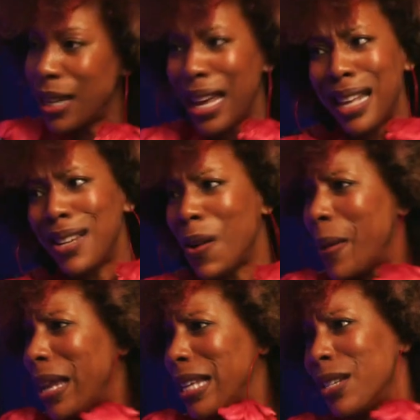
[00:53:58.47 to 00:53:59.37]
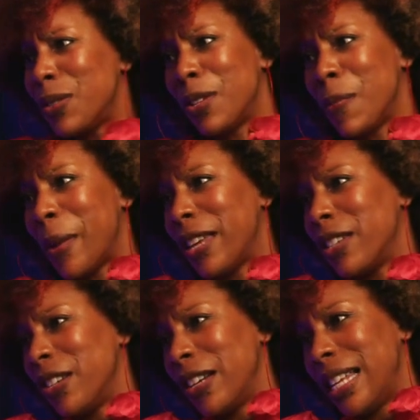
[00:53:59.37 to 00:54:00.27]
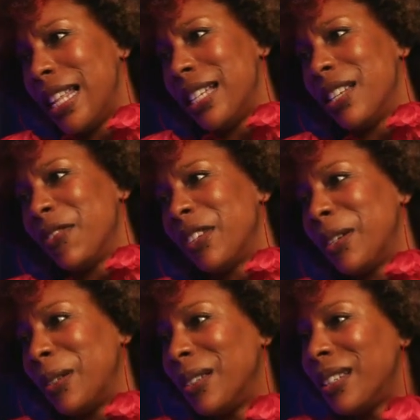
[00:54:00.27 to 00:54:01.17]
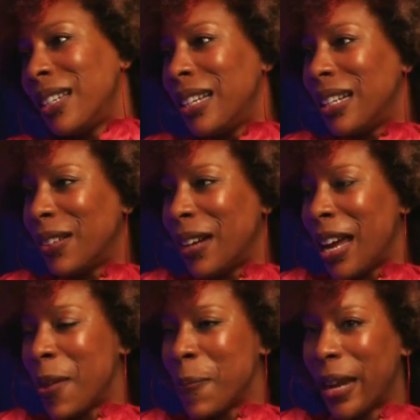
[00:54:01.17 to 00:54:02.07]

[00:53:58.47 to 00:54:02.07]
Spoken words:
And nobody told you to make your journey that difficult, right?